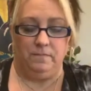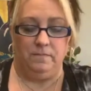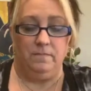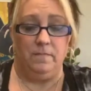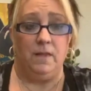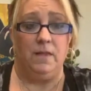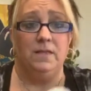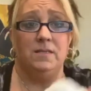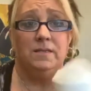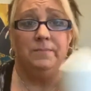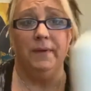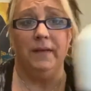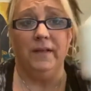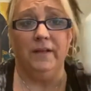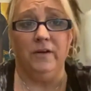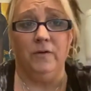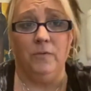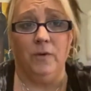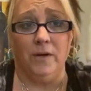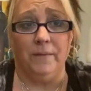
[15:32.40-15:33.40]
This is my
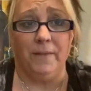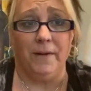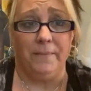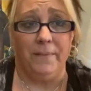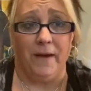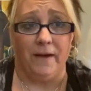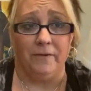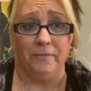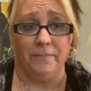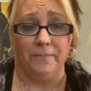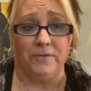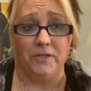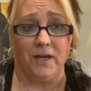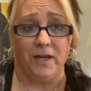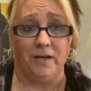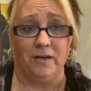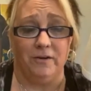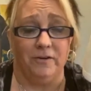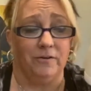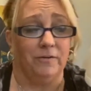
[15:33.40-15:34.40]
little one of my powdered
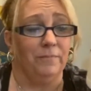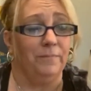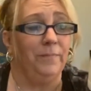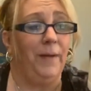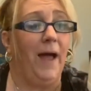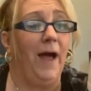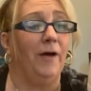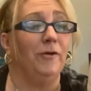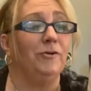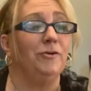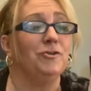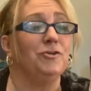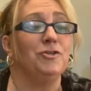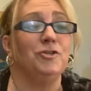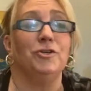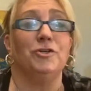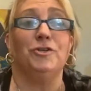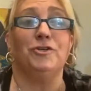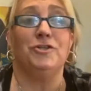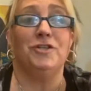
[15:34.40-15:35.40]

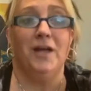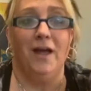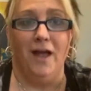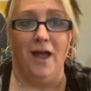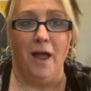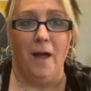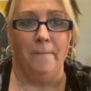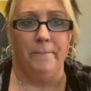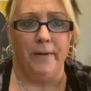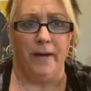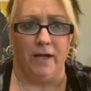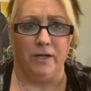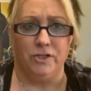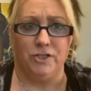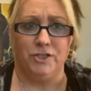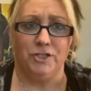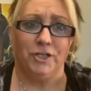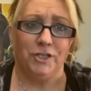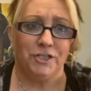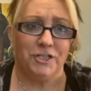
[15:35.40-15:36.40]

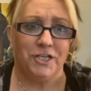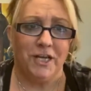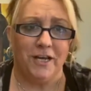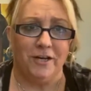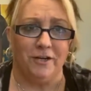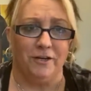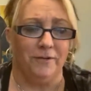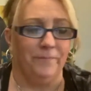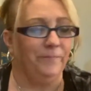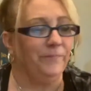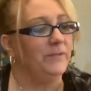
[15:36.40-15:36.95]
sugar shaker.